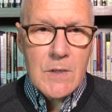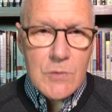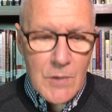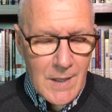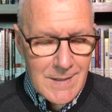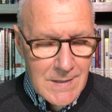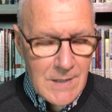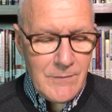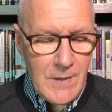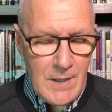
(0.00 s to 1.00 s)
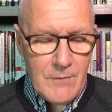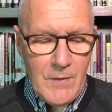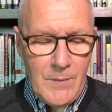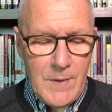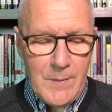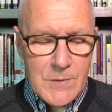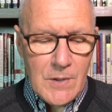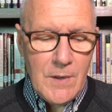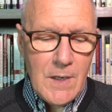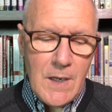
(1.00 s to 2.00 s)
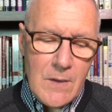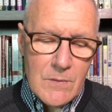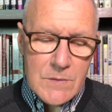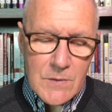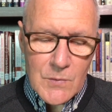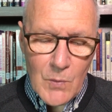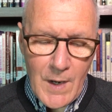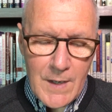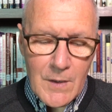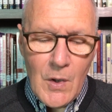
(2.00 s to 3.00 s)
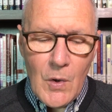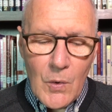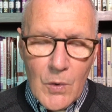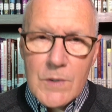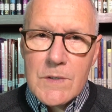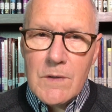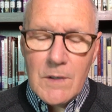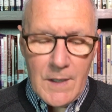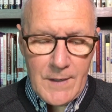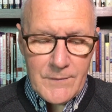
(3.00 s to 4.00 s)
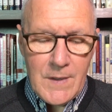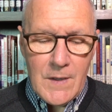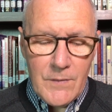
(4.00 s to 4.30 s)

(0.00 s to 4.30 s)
Do not deviate from them, turning either to the right or to the left.